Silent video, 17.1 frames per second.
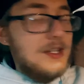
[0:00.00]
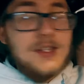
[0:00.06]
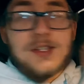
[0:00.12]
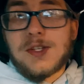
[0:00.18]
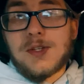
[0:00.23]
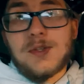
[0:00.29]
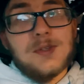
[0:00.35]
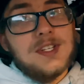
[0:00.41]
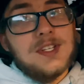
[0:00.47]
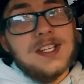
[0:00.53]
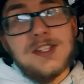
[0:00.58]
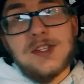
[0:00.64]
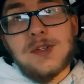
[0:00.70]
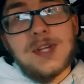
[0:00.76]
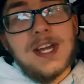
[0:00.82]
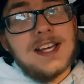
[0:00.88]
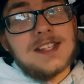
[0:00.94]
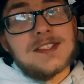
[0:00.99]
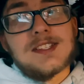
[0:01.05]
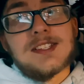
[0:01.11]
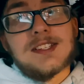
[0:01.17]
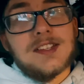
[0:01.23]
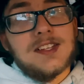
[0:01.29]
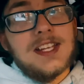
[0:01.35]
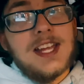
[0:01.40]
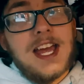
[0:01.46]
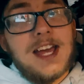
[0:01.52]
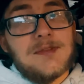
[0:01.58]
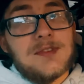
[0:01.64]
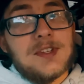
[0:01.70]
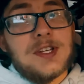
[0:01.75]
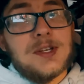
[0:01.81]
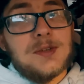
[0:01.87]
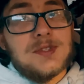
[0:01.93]
Dude, you guys literally have
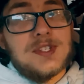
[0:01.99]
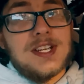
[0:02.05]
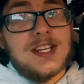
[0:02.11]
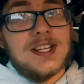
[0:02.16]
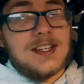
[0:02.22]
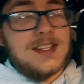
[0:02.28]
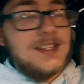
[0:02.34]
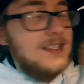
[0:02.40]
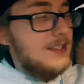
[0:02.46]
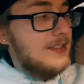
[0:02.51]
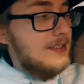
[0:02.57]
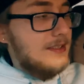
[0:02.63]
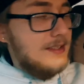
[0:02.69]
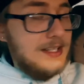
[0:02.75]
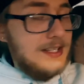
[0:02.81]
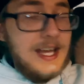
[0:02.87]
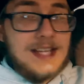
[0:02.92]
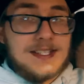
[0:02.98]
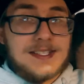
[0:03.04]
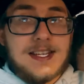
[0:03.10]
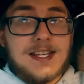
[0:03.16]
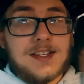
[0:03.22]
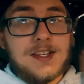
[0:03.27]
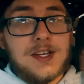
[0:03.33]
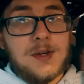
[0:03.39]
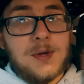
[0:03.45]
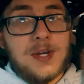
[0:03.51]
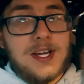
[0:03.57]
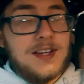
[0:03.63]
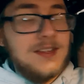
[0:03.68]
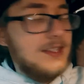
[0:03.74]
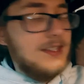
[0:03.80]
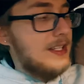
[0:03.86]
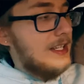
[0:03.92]
to go check GasCanCo
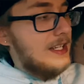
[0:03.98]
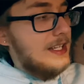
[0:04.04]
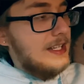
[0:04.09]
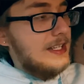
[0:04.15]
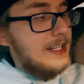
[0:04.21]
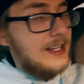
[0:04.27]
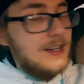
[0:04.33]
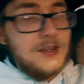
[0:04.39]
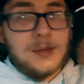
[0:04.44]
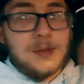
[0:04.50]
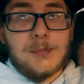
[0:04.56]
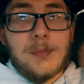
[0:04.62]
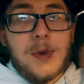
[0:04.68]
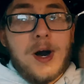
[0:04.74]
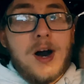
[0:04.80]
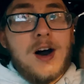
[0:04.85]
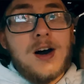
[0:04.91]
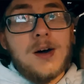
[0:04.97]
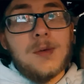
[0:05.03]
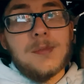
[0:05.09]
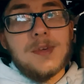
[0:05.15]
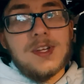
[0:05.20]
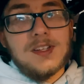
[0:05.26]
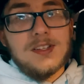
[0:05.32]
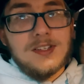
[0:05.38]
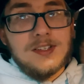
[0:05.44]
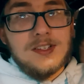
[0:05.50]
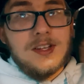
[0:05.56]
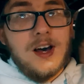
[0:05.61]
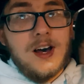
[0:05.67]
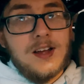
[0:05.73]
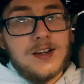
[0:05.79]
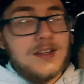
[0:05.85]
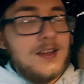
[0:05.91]
out. They're the
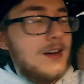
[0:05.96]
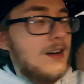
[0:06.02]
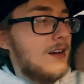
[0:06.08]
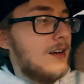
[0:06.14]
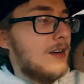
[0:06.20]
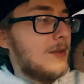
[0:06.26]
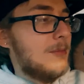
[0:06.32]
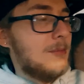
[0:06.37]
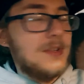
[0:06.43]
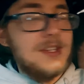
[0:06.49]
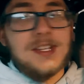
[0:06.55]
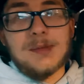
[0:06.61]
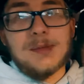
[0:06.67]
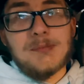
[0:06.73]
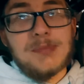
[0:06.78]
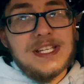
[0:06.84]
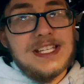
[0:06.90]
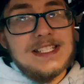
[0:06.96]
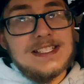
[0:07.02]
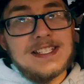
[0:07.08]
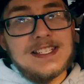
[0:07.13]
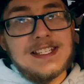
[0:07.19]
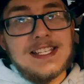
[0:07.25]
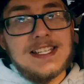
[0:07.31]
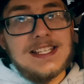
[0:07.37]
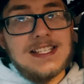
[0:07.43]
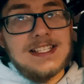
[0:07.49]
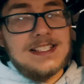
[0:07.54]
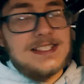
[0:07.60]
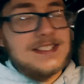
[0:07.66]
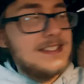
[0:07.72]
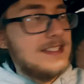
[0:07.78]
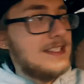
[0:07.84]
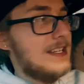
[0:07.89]
bomb.com, the bee's
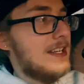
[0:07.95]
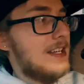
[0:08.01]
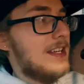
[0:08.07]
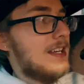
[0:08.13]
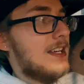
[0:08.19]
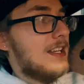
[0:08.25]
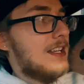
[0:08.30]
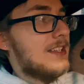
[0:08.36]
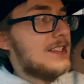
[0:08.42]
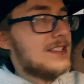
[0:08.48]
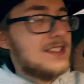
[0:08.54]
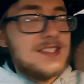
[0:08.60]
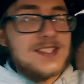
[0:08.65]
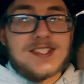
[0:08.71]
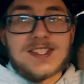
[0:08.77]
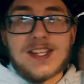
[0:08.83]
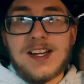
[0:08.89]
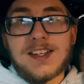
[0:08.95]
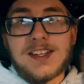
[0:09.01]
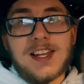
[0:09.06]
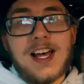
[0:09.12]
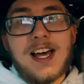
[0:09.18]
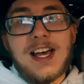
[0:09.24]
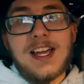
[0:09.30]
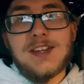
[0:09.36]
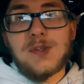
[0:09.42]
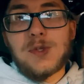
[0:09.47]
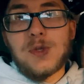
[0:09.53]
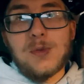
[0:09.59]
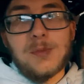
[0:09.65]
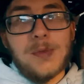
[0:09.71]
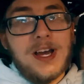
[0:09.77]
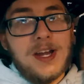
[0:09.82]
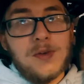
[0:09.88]
knees, the sunlight to
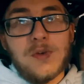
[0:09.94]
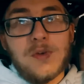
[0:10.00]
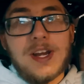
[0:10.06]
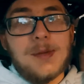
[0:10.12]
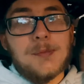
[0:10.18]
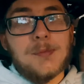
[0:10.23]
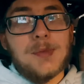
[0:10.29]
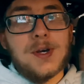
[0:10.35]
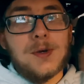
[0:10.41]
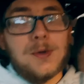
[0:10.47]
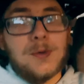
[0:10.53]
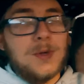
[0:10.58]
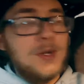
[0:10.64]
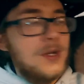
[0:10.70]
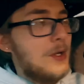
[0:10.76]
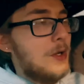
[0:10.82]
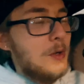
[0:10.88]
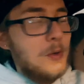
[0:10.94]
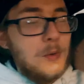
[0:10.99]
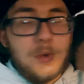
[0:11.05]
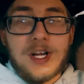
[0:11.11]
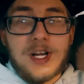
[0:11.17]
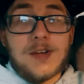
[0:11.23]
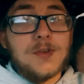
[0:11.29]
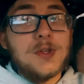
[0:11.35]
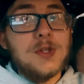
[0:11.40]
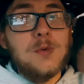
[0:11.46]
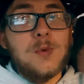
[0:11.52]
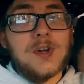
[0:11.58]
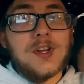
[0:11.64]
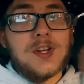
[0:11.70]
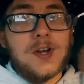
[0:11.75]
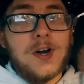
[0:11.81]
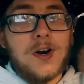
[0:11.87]
my rainbow, whatever you
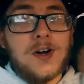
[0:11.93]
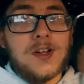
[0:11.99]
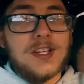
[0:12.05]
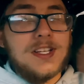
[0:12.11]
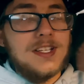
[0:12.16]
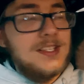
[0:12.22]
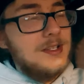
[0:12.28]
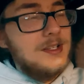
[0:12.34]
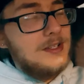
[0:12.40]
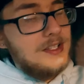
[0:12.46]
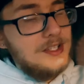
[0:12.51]
want to call it.